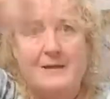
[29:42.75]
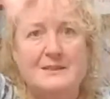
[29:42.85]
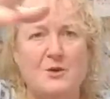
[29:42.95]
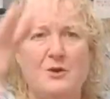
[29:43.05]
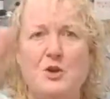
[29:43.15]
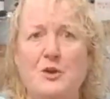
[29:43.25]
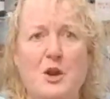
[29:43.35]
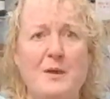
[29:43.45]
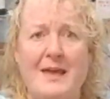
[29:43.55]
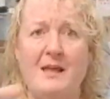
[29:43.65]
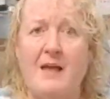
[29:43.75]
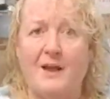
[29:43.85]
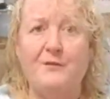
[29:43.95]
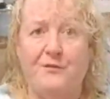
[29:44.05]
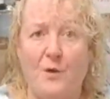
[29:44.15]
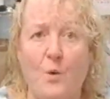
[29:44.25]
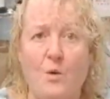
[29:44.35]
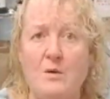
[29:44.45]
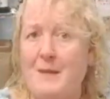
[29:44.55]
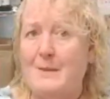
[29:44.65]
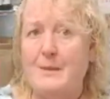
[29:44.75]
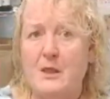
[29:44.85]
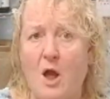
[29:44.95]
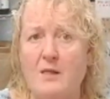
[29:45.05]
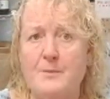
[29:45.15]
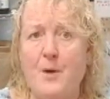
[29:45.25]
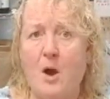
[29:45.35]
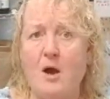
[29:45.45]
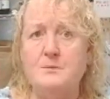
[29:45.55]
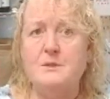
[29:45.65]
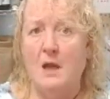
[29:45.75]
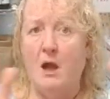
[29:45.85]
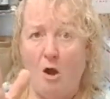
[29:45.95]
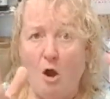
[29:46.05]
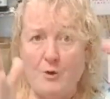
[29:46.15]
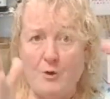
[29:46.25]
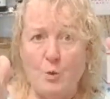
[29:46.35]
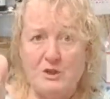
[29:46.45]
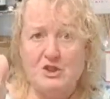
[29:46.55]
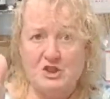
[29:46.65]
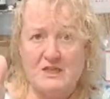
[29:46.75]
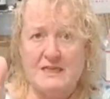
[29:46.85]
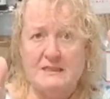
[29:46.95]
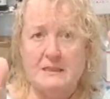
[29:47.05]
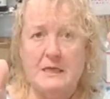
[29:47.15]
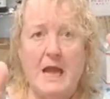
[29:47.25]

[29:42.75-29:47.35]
and so you could only get like 4 maybe lollipops on one sheet,